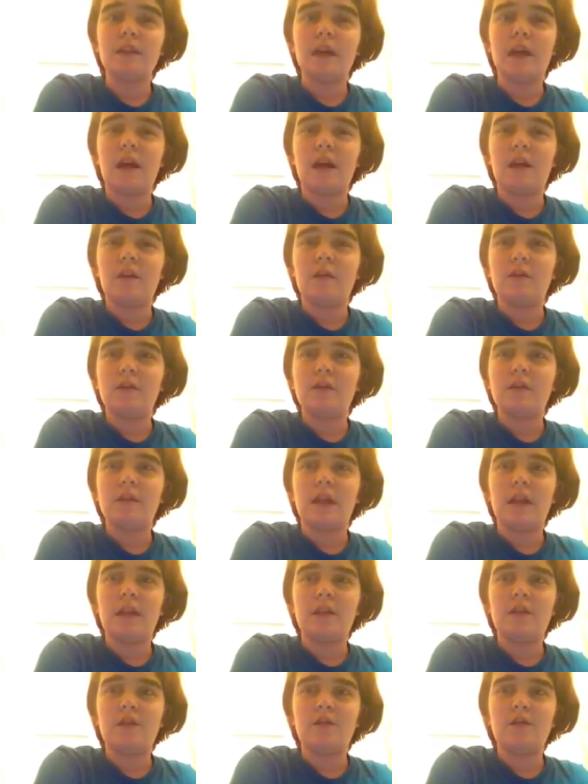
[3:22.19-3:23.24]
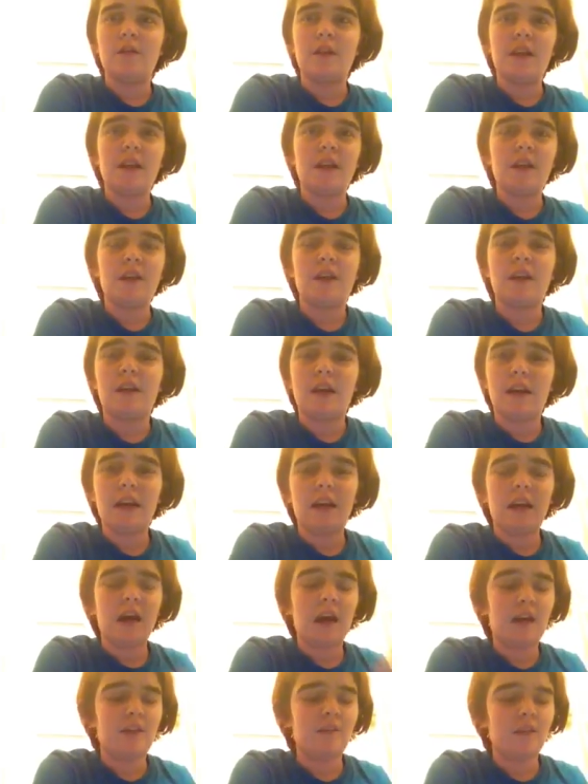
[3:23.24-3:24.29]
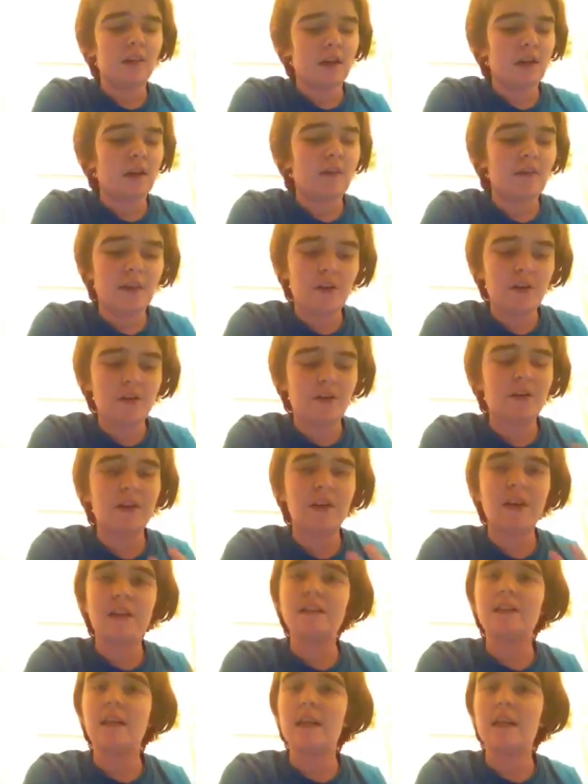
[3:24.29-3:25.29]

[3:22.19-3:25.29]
I was diagnosed very young, and again, I have a lot of other things.